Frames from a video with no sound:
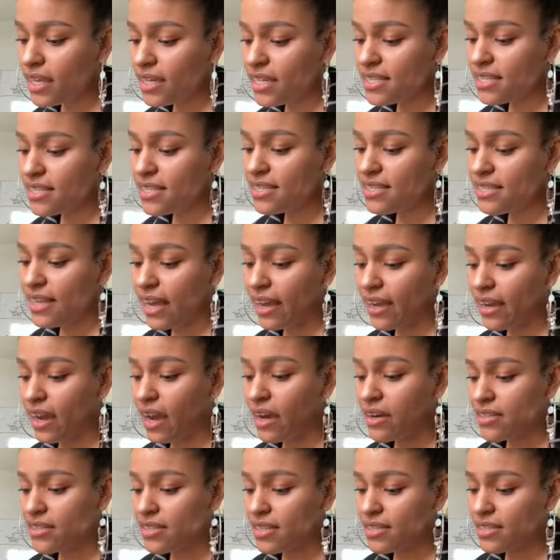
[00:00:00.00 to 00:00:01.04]
In
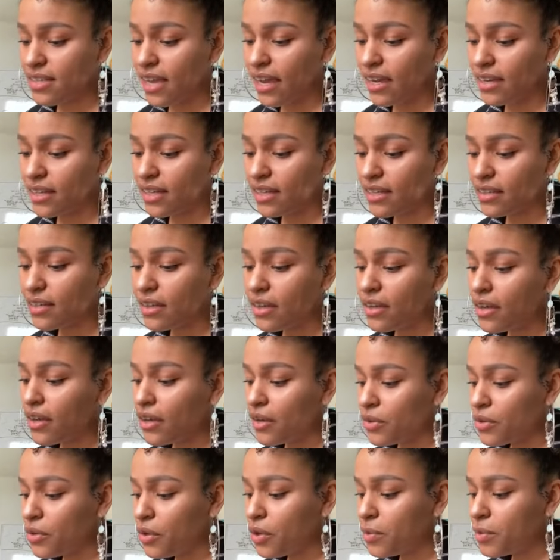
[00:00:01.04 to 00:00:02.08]
our society,
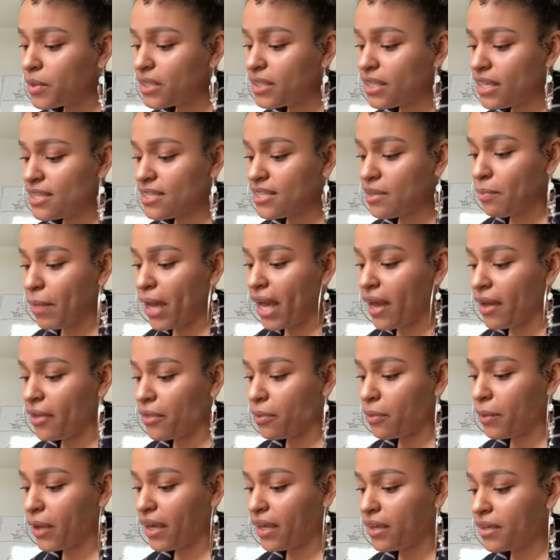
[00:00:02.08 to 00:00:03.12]
normal is the
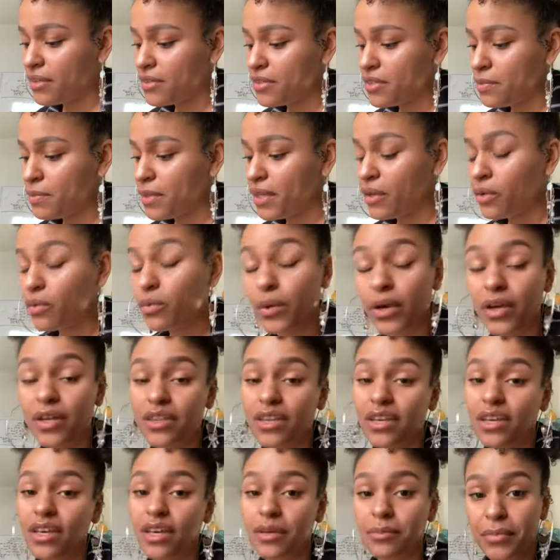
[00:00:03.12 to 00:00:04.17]
pathway to being
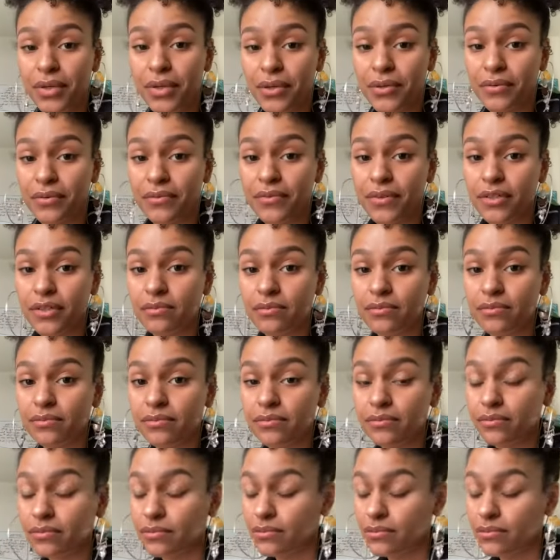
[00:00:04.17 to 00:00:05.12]
worthy and beautiful.